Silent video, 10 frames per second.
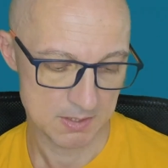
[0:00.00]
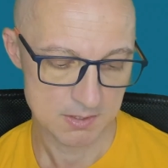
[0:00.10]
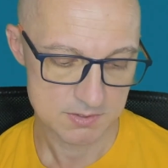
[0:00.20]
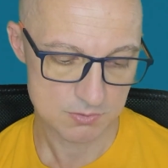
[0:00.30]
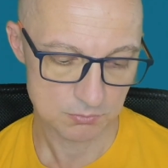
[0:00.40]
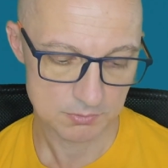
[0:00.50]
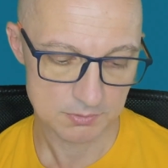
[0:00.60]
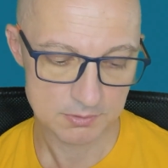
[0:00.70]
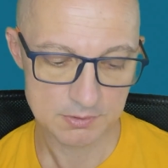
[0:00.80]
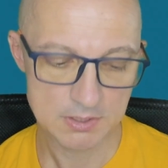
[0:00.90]
So
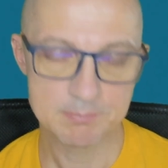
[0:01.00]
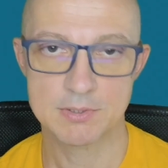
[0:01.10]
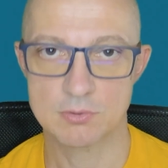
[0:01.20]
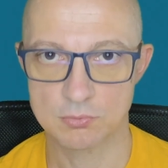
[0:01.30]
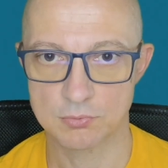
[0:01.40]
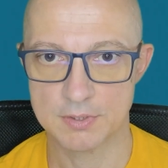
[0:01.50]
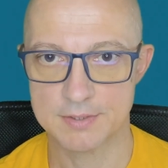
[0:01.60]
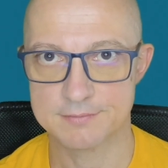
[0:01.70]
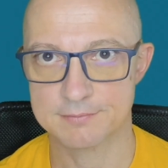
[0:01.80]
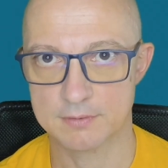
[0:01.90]
TPU
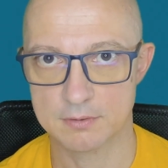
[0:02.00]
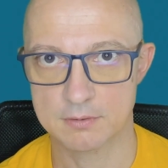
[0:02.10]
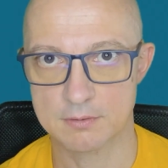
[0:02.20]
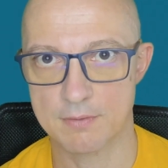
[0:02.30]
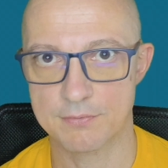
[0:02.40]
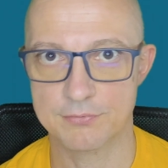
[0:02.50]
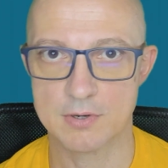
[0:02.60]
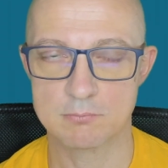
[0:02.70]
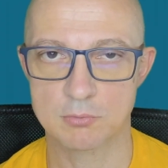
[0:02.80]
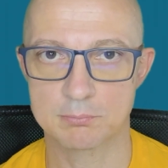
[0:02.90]
is a
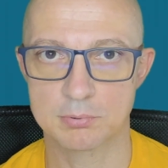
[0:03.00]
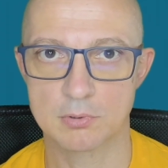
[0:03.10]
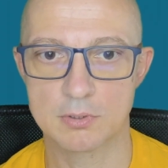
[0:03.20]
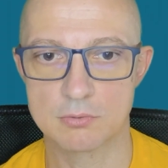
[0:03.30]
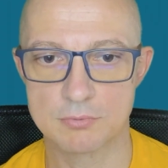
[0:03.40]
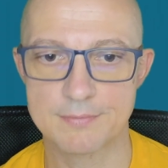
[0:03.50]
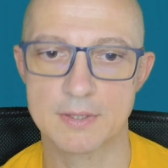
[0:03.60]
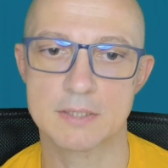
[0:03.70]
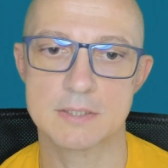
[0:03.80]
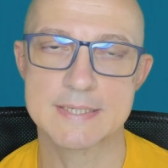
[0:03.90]

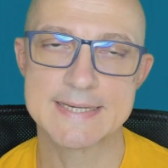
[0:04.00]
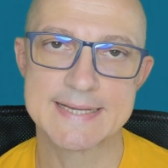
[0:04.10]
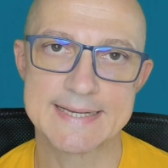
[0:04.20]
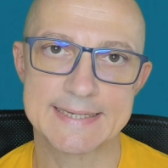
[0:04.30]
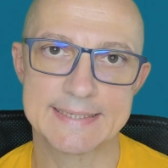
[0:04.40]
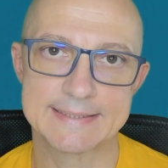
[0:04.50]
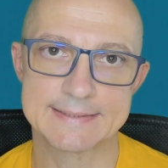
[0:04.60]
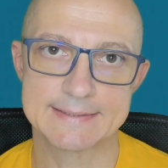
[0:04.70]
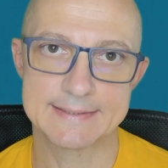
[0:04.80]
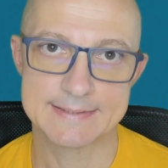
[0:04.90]
thermopolyurethane, and
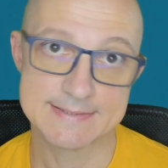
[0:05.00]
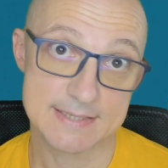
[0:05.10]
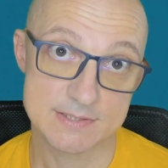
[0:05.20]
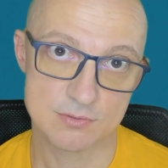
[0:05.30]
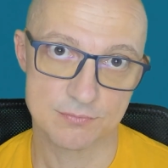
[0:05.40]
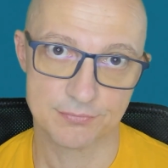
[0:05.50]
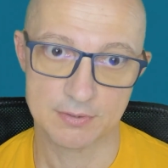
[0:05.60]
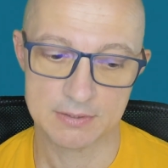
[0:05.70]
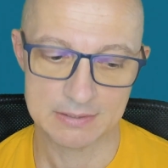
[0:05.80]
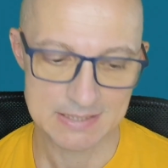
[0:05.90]
it is, as you've
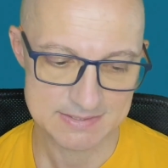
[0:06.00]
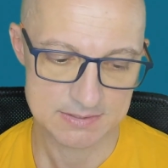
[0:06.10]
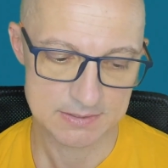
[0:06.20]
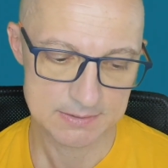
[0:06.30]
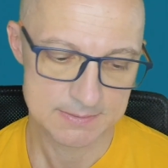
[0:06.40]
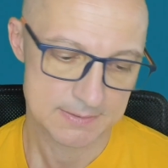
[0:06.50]
seen, elastic.